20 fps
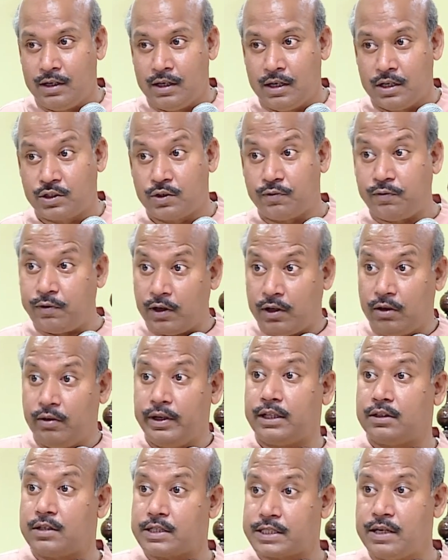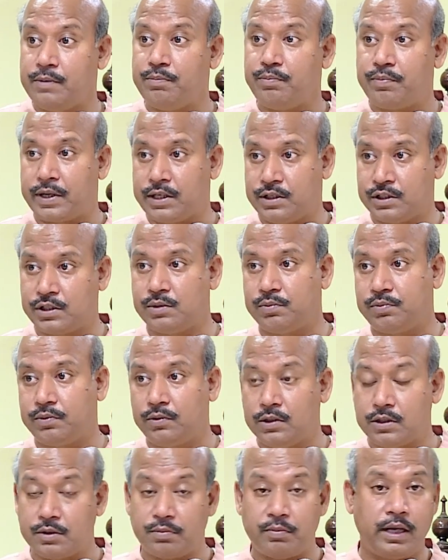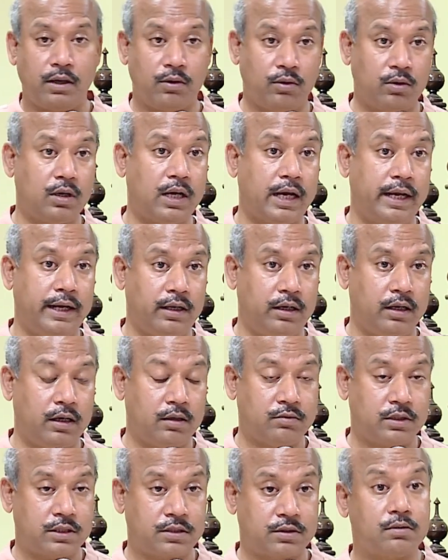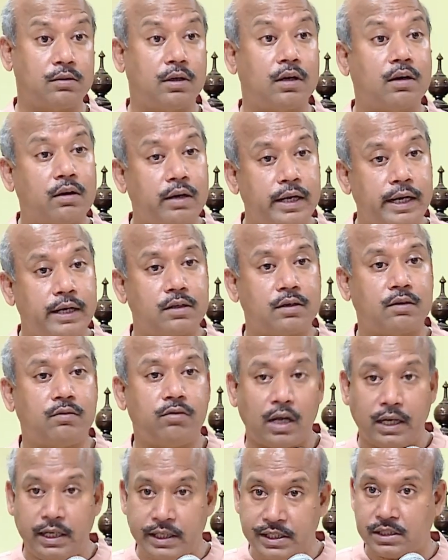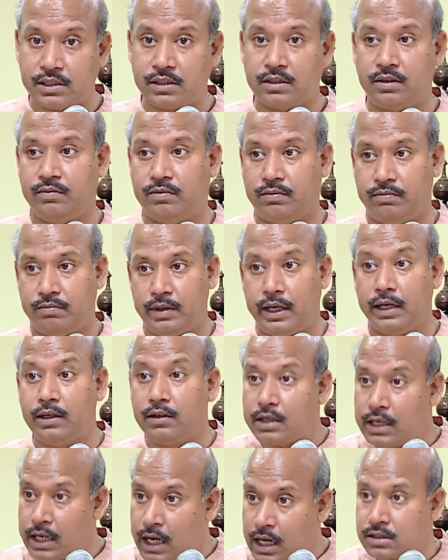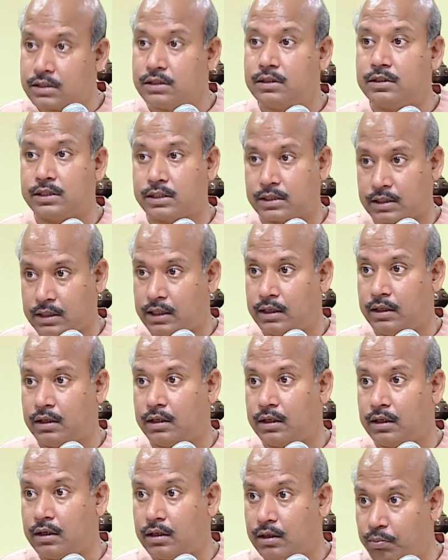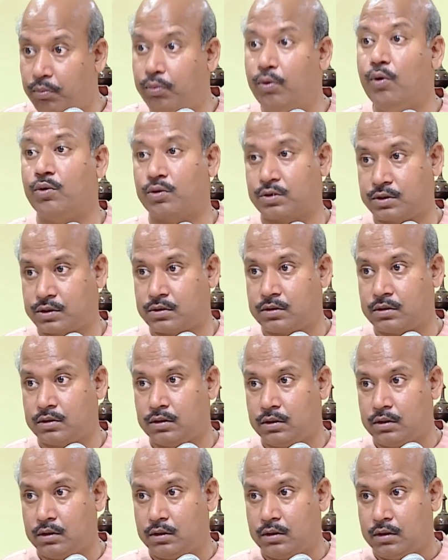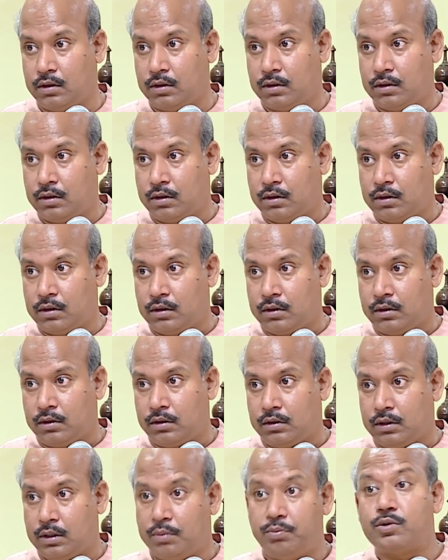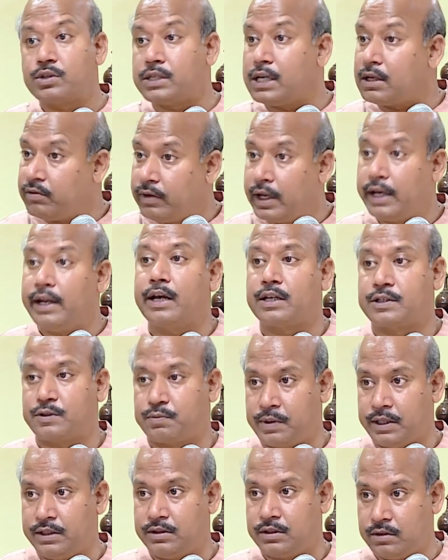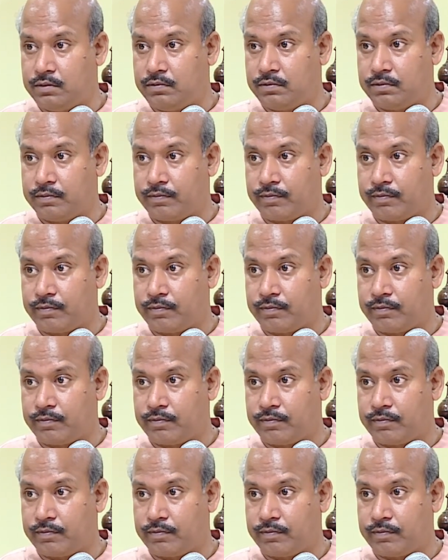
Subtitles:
So following the same principles, my whole idea was to create qualitative international standard books. The books are very expensive.